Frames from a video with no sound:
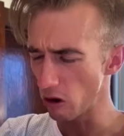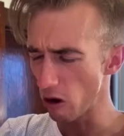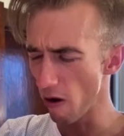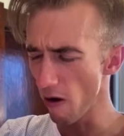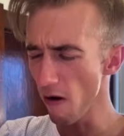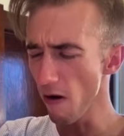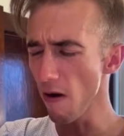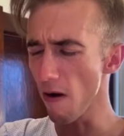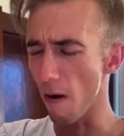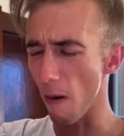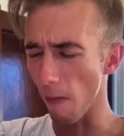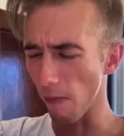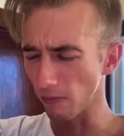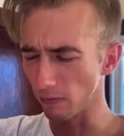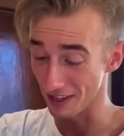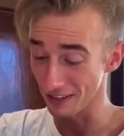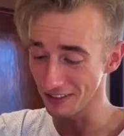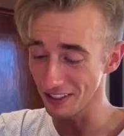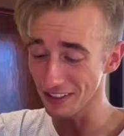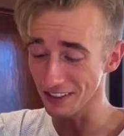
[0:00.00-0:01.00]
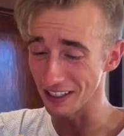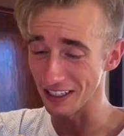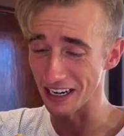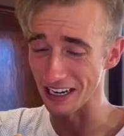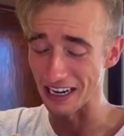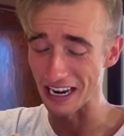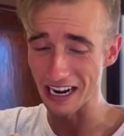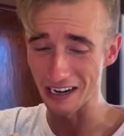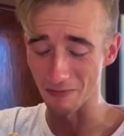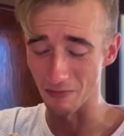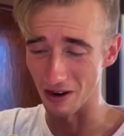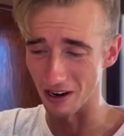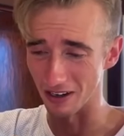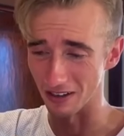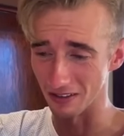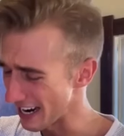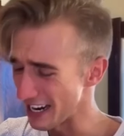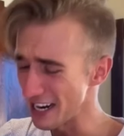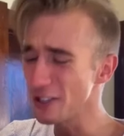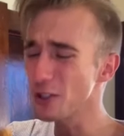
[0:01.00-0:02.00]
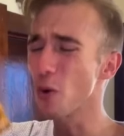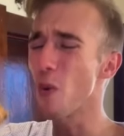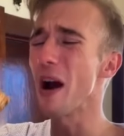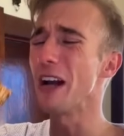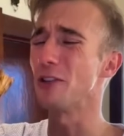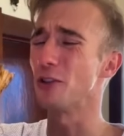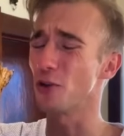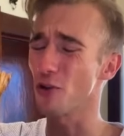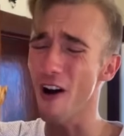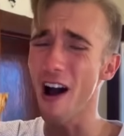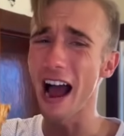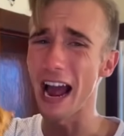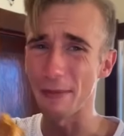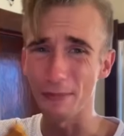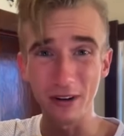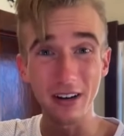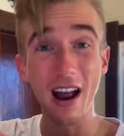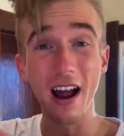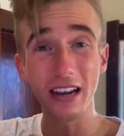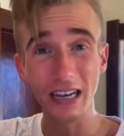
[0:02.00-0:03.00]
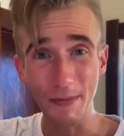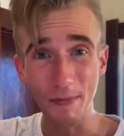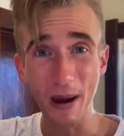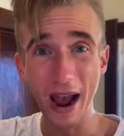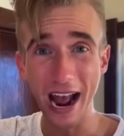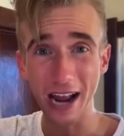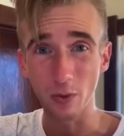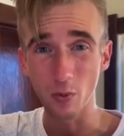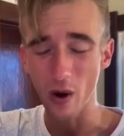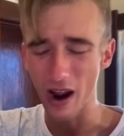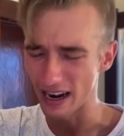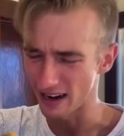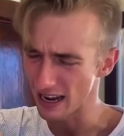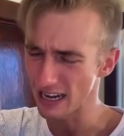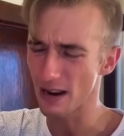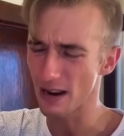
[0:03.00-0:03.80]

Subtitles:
Huh. This is an enigma. It is quite dry, but not in a bad way, like a